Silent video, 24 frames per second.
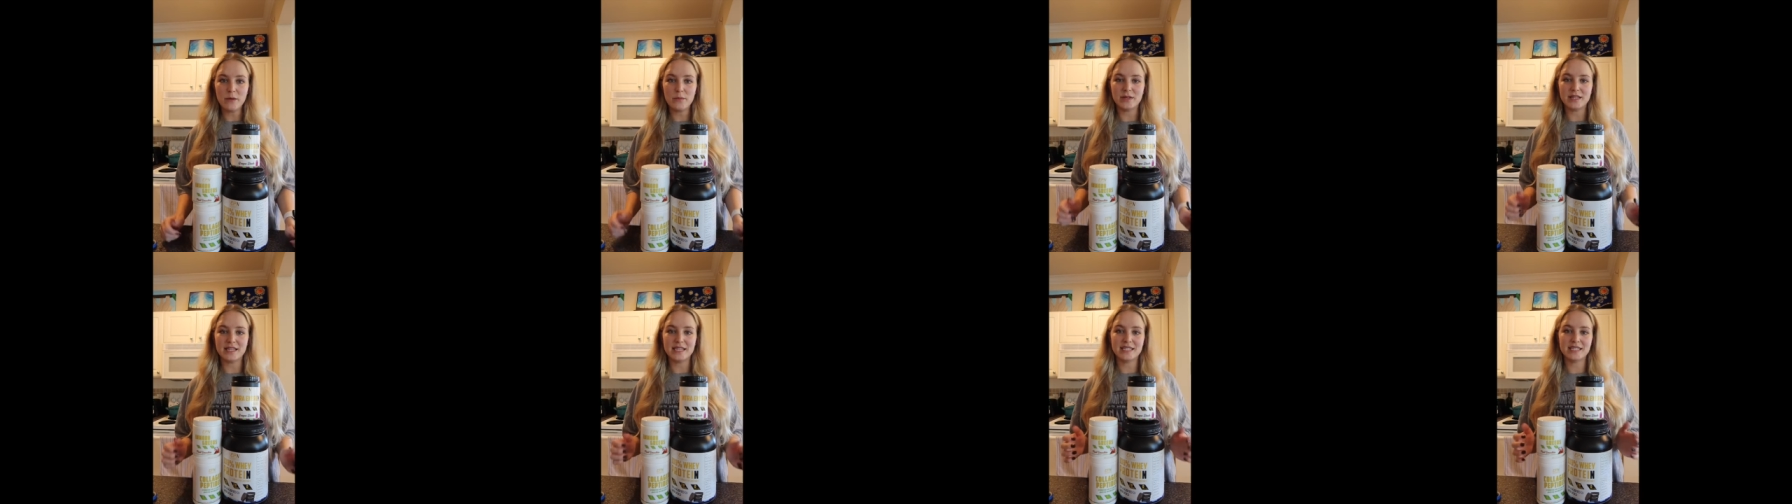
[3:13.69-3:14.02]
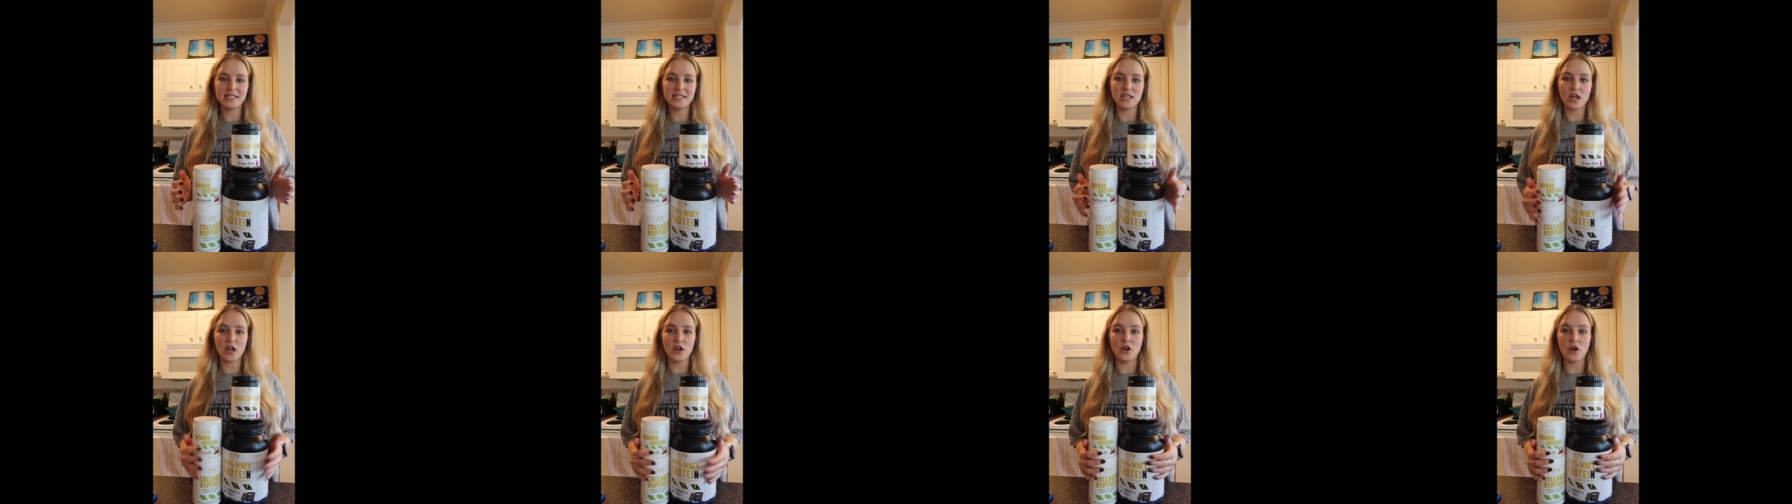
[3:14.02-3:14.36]
but this
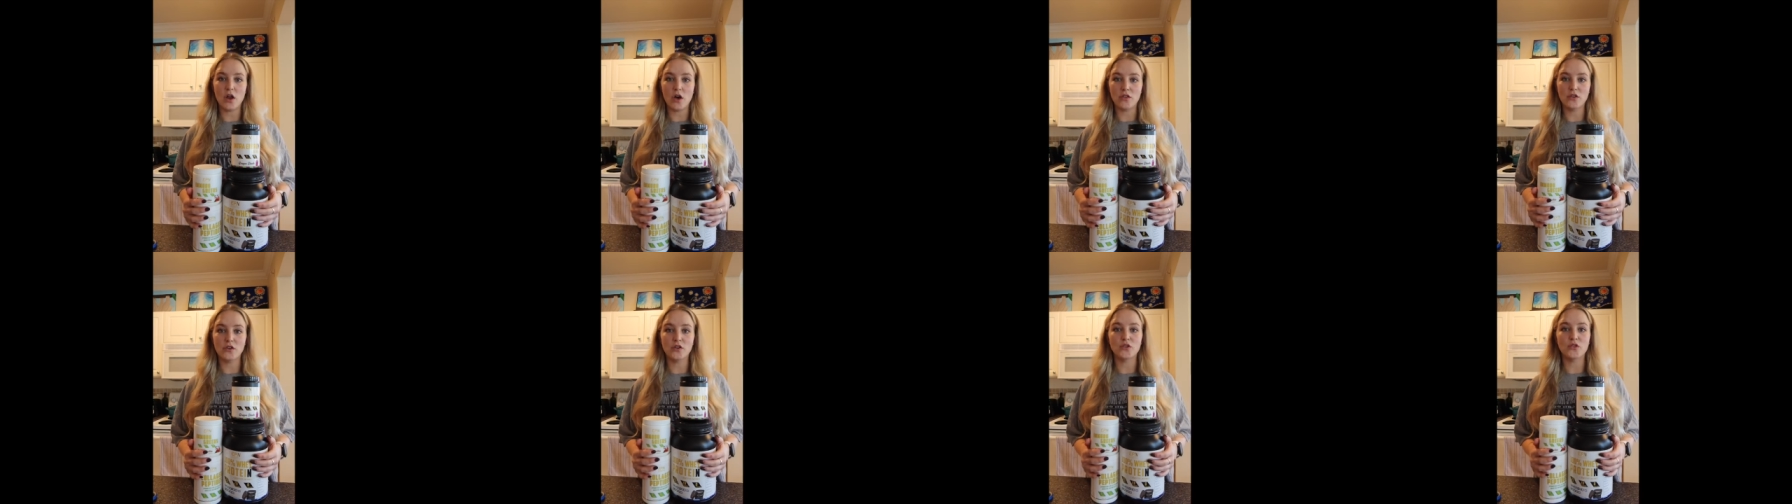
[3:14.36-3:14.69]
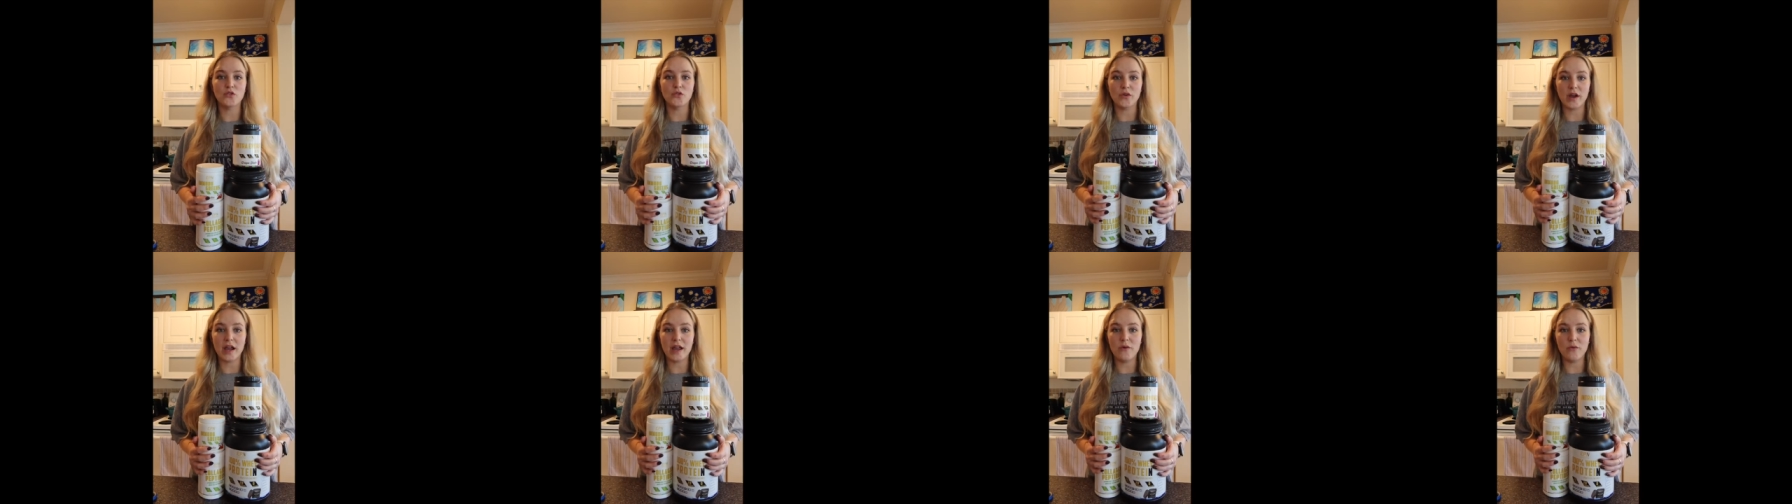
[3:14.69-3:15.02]
is another
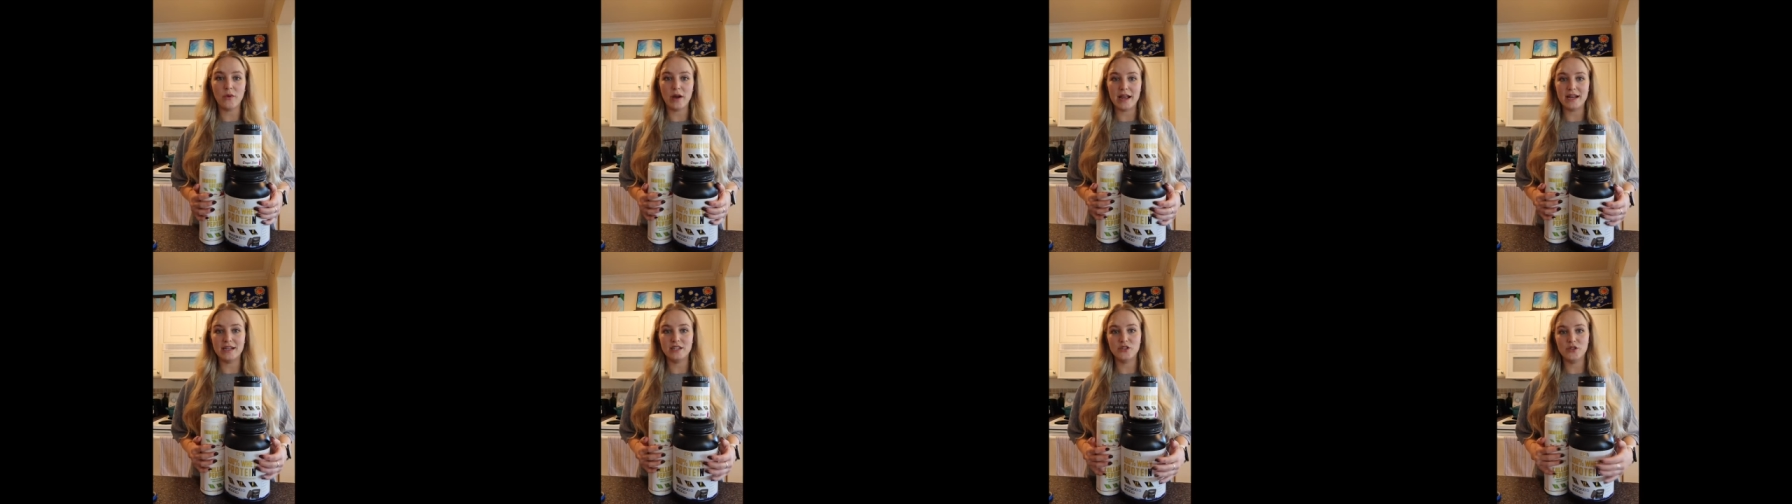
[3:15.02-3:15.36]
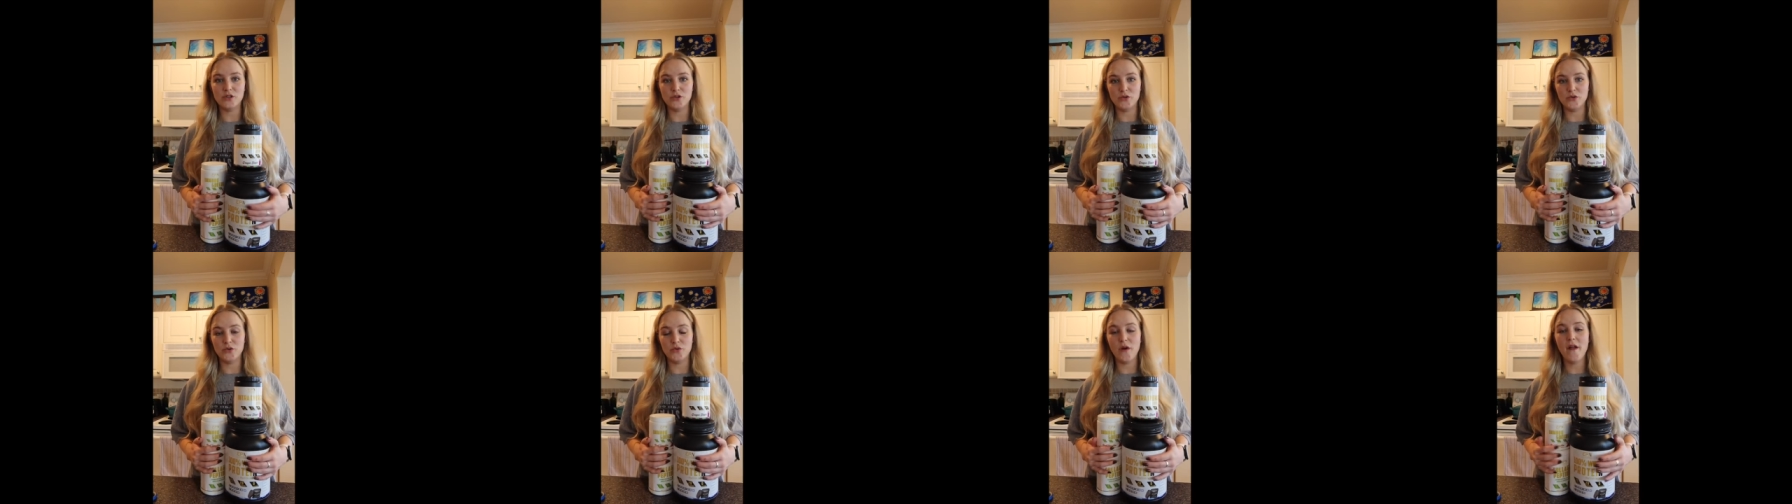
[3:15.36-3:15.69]
great way
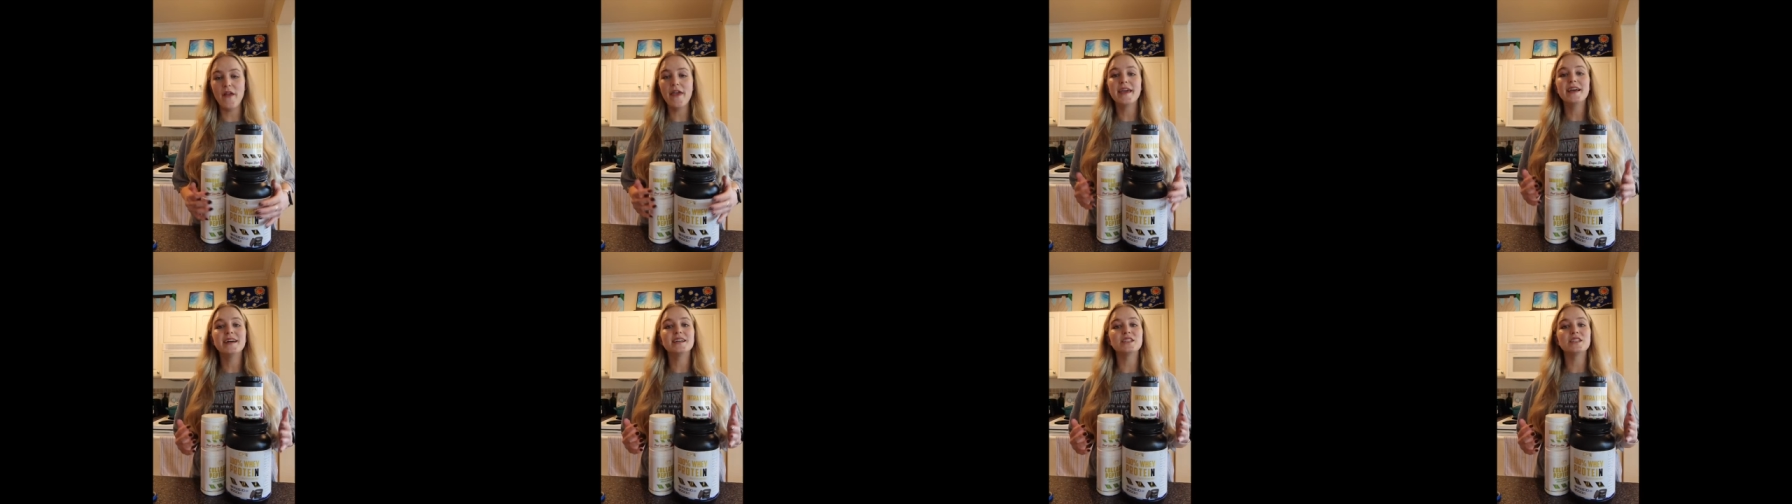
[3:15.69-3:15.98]
to